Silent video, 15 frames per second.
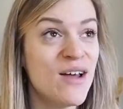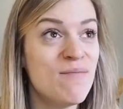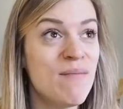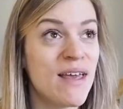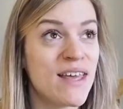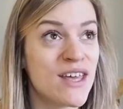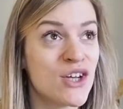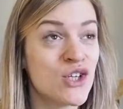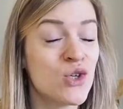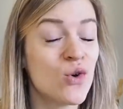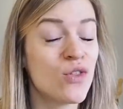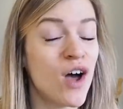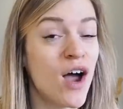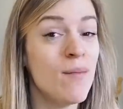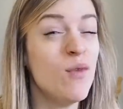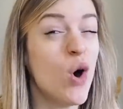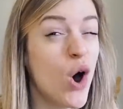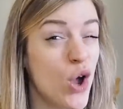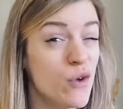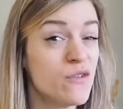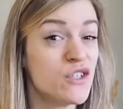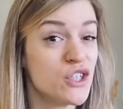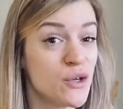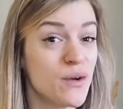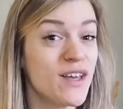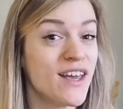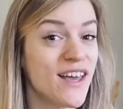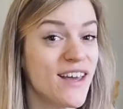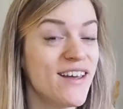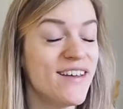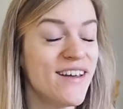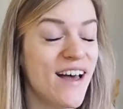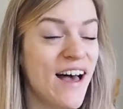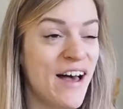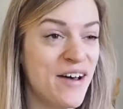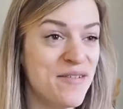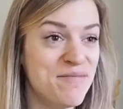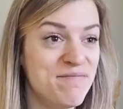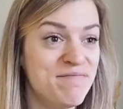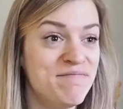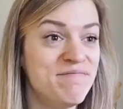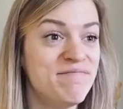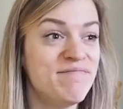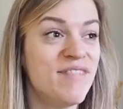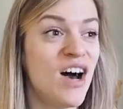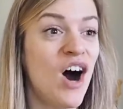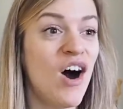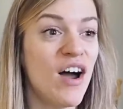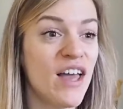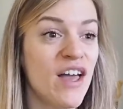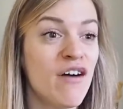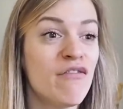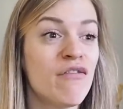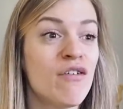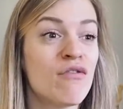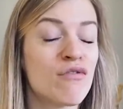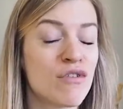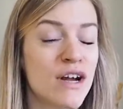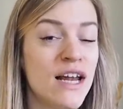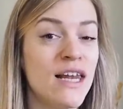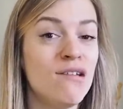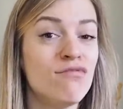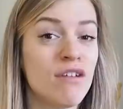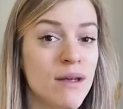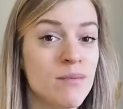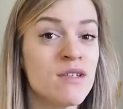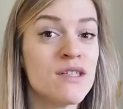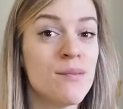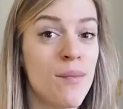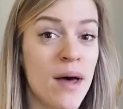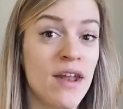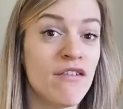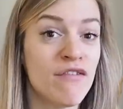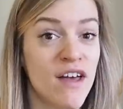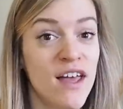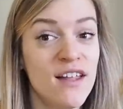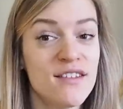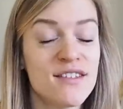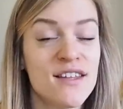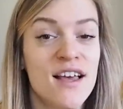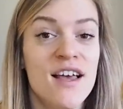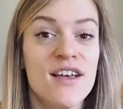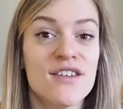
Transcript: making sure that I'm not overdoing it, I have really reaped the benefits.